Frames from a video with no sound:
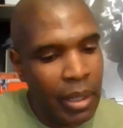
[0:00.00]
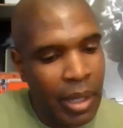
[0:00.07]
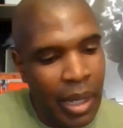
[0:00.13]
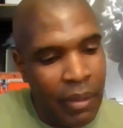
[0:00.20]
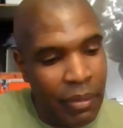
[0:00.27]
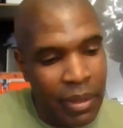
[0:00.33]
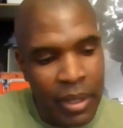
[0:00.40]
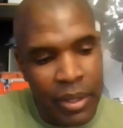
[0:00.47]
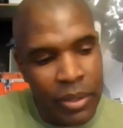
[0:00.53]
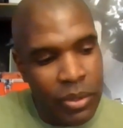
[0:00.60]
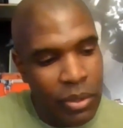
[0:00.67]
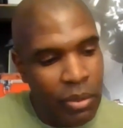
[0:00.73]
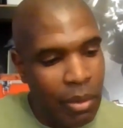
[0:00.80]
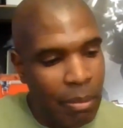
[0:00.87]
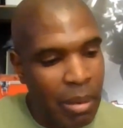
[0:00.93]
And these
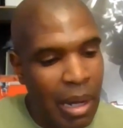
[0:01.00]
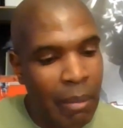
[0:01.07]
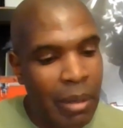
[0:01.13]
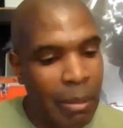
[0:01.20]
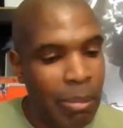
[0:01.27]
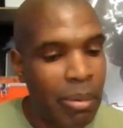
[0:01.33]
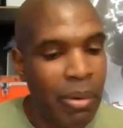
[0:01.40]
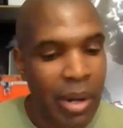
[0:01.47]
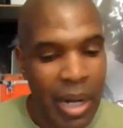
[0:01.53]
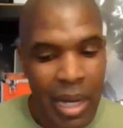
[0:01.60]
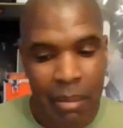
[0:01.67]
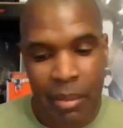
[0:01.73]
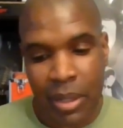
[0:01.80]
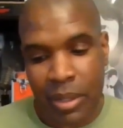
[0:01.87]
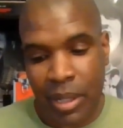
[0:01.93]
two are probably
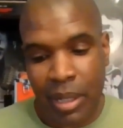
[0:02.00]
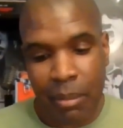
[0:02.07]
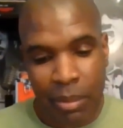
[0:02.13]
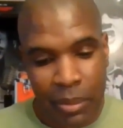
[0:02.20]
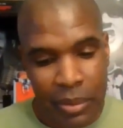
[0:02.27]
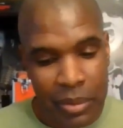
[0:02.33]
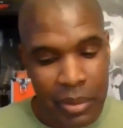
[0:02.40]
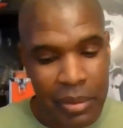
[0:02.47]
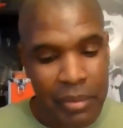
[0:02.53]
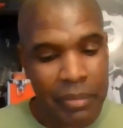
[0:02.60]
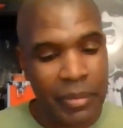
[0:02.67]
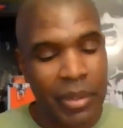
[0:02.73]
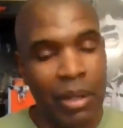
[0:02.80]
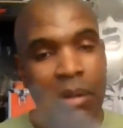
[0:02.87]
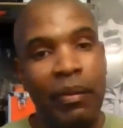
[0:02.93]
prime examples
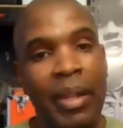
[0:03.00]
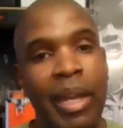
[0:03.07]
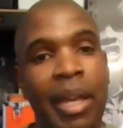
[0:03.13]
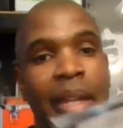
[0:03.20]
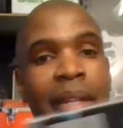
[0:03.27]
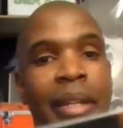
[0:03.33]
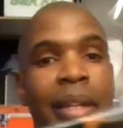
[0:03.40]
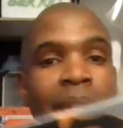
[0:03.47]
of that,